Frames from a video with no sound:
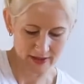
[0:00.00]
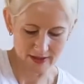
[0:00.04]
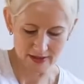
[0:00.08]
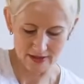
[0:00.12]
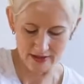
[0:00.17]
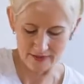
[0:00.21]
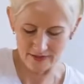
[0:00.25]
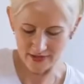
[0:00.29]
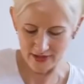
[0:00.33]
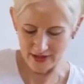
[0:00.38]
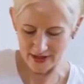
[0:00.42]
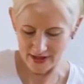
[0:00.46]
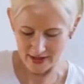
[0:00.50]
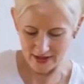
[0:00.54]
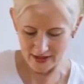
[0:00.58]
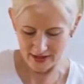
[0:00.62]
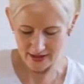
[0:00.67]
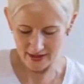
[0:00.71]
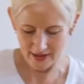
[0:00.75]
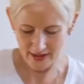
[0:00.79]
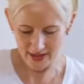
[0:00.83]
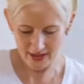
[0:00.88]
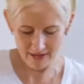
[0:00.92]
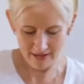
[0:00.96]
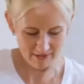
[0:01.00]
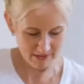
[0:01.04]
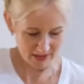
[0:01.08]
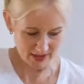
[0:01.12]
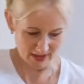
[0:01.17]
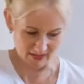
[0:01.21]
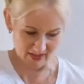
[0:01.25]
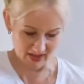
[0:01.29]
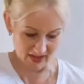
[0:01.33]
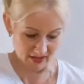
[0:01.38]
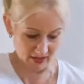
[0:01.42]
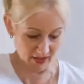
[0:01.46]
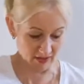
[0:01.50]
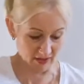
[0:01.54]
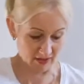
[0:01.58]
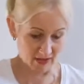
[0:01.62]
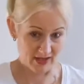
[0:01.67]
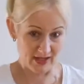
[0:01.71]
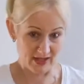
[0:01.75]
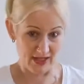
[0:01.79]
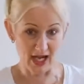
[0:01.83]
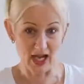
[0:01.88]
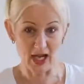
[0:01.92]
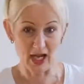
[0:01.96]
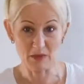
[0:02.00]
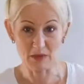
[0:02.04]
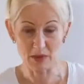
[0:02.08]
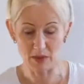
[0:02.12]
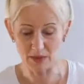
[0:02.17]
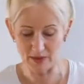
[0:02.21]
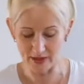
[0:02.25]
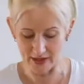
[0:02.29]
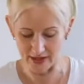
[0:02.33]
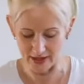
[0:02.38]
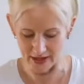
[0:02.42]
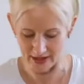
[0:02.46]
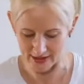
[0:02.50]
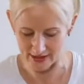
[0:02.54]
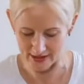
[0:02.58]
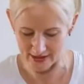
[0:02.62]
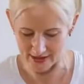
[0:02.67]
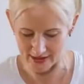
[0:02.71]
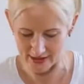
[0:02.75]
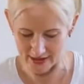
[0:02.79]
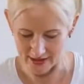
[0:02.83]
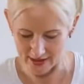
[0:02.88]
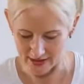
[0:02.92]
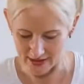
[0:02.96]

Over to there. It was very crossed arms, wasn't it?